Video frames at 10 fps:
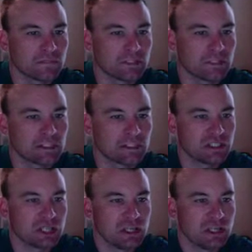Kitchen
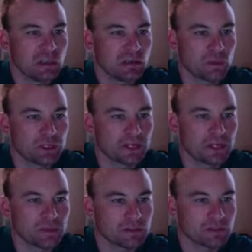with white
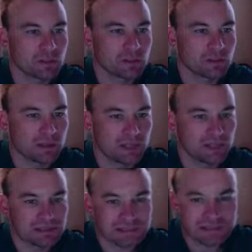cabinetry, white
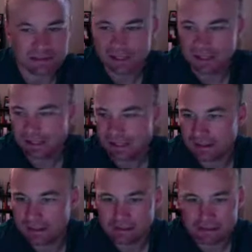appliances,
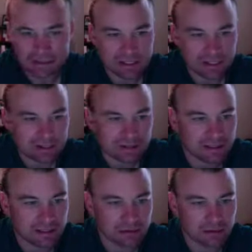and I can't
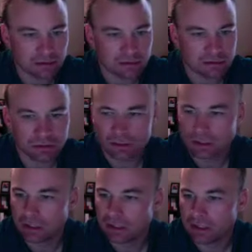tell
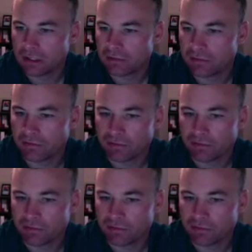if